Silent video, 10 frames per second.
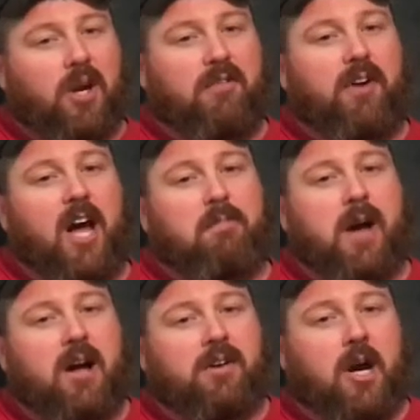
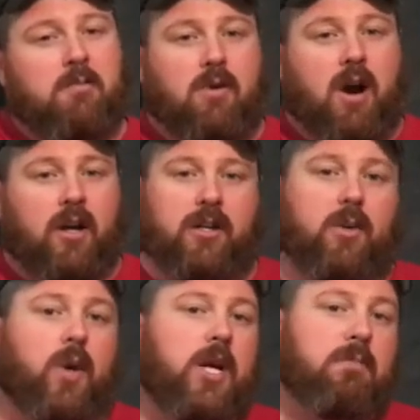25-pound number on it.
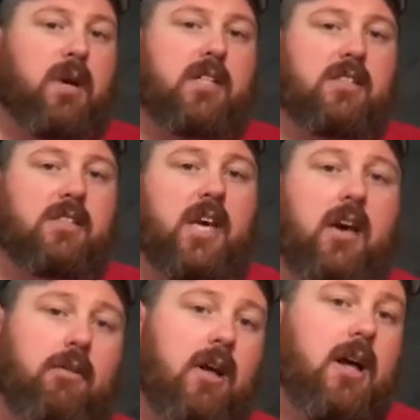We didn't bring the
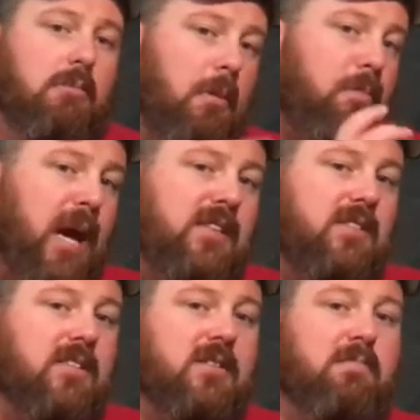scale, but based
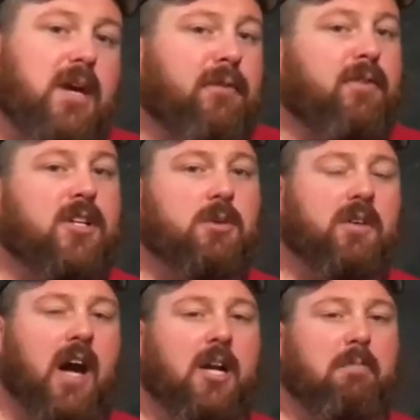on some big fish we
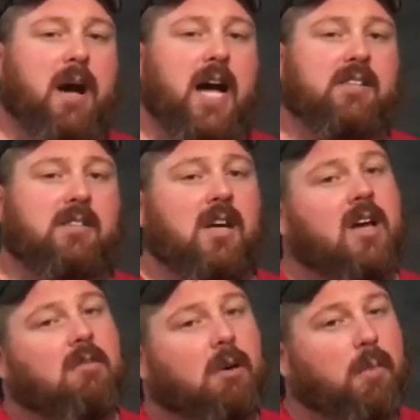caught in the past,
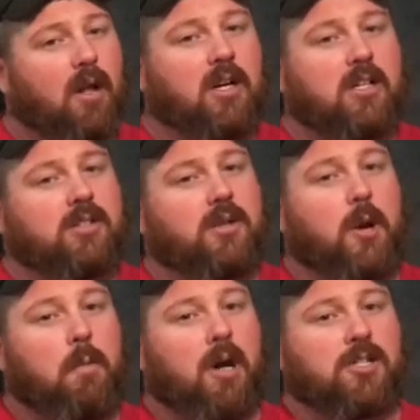my brother hooked into
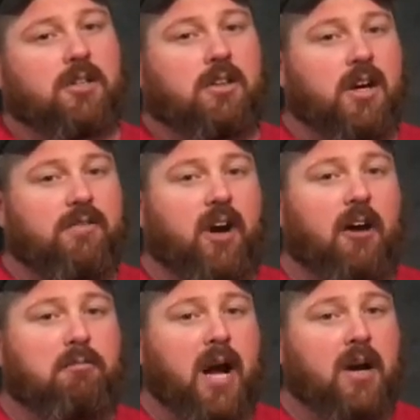a monster
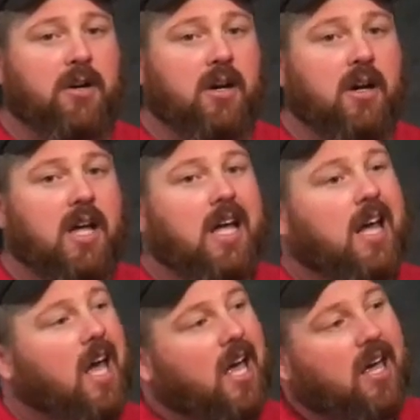35-pounder,
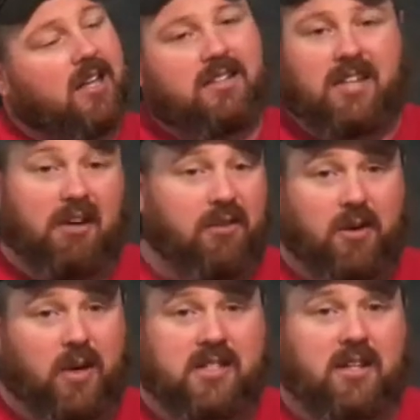and
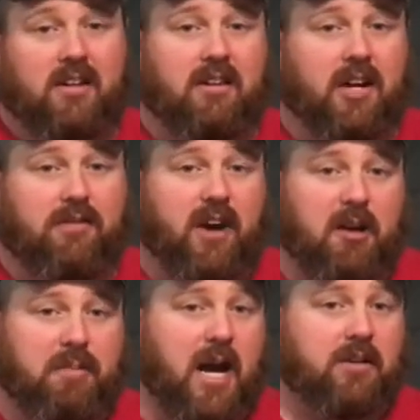definitely wasn't a
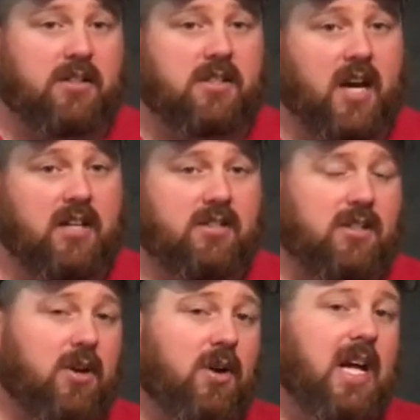35-pounder size.
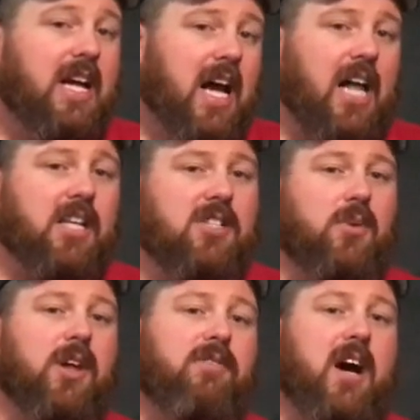So I think
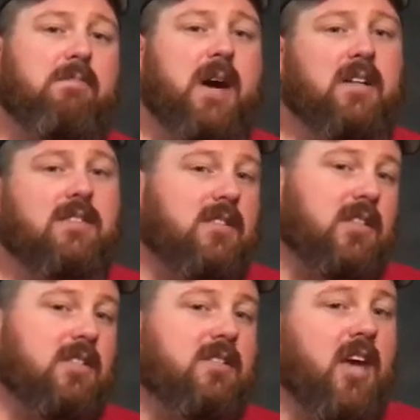25 pounds is a
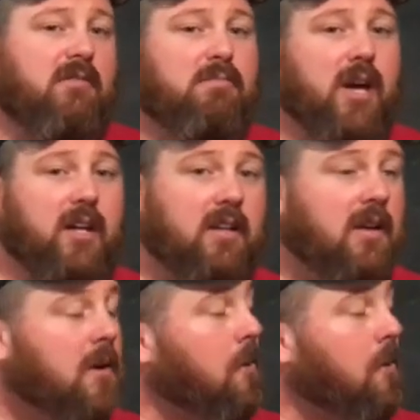good safe bet.